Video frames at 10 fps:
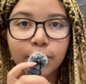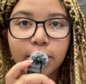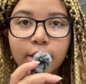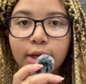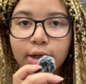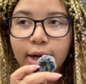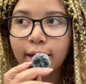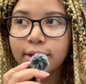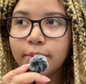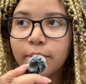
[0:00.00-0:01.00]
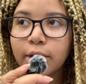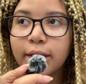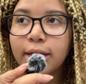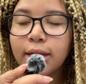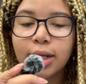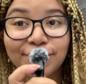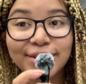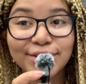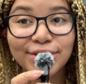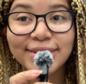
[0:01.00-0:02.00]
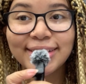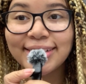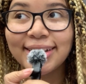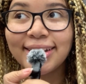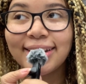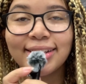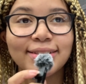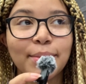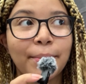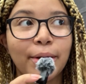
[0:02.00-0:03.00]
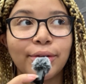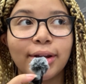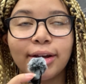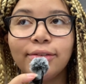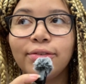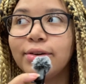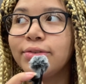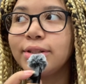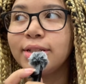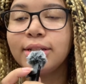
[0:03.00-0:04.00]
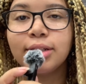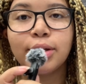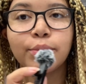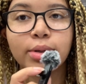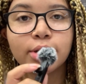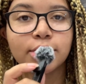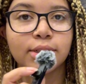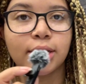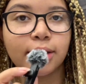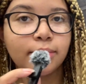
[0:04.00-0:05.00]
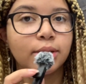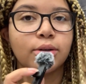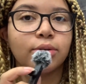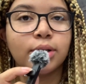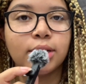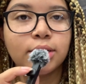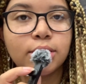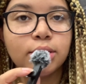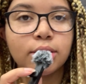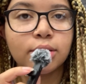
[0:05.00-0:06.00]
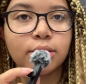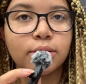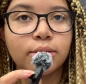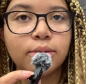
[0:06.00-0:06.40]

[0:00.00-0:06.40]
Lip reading: are here at the market. The event starts at 10 and it's 9:50. We are set up. Let me show you guys.